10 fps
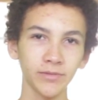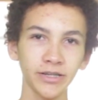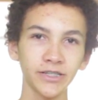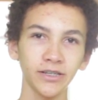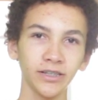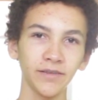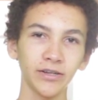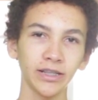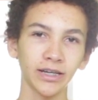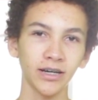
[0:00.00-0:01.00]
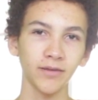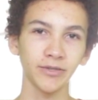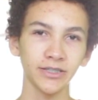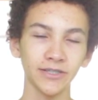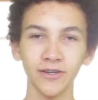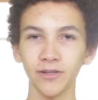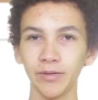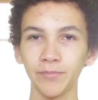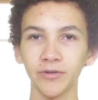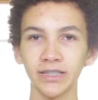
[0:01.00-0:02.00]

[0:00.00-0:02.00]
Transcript: make sure you leave it in the comments so other people